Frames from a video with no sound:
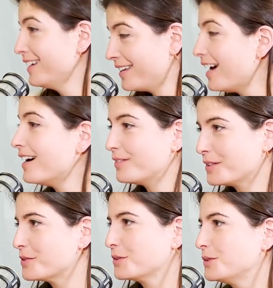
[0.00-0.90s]
yeah, where
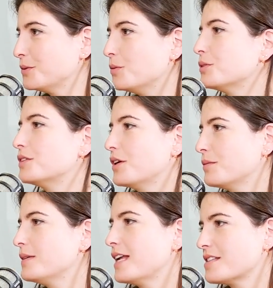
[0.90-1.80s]
Too Good To Go would not
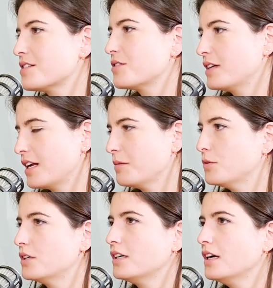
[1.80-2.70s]
be necessary
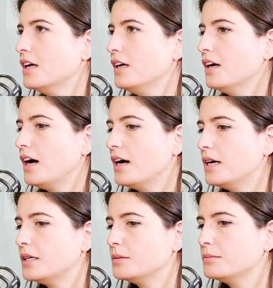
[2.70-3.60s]
anymore.
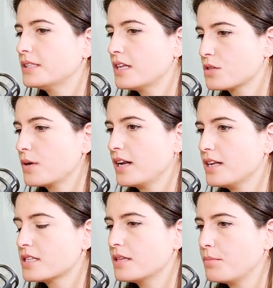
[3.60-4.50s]
But that's what it
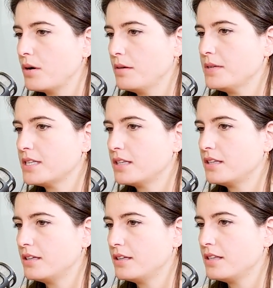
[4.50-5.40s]
is. The problem is that
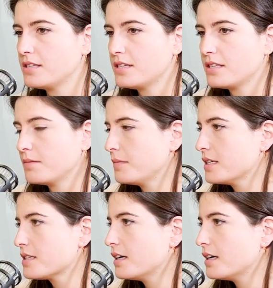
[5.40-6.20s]
the system is